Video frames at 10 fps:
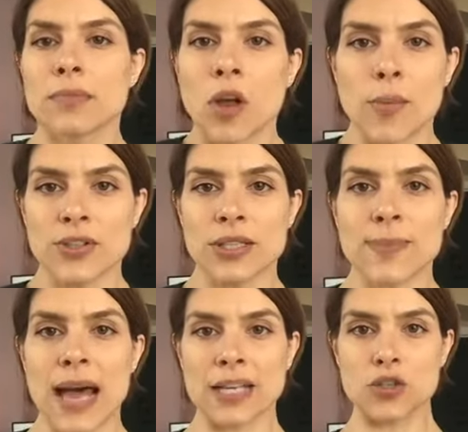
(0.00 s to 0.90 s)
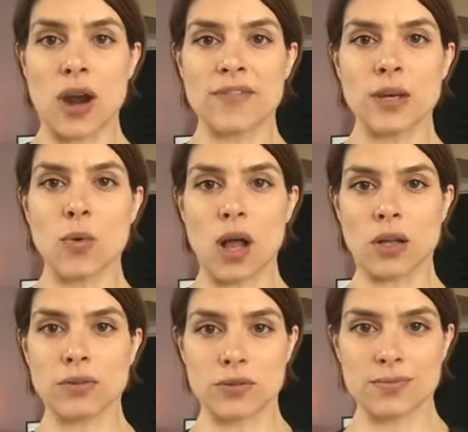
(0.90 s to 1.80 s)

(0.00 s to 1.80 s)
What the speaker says: almost as bad as driving while